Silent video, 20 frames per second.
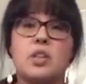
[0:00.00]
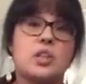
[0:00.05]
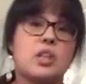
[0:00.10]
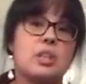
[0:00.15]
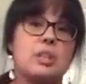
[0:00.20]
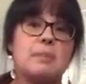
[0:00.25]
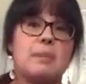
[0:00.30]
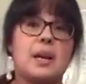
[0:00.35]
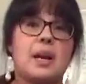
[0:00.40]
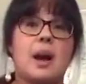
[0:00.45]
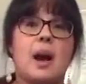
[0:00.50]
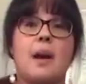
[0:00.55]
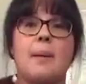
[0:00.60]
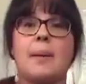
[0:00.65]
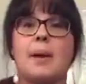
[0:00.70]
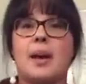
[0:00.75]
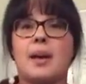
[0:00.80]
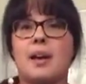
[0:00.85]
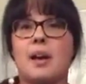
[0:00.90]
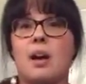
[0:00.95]
Just leave me a
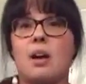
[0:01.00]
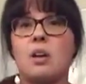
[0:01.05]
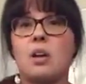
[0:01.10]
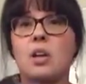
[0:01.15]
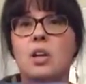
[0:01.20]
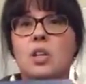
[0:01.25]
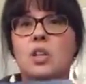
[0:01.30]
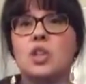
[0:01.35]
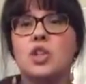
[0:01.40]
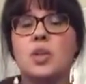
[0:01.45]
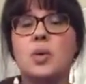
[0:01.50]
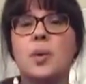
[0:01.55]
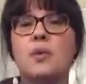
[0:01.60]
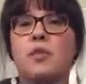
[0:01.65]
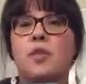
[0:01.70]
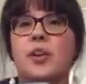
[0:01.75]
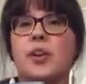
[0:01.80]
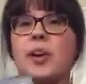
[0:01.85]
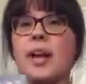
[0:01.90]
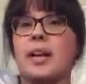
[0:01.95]
comment and I'll do it
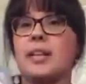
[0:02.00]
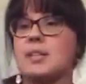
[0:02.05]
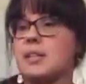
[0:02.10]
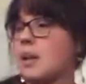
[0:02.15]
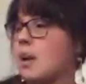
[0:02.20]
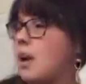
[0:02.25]
for you guys.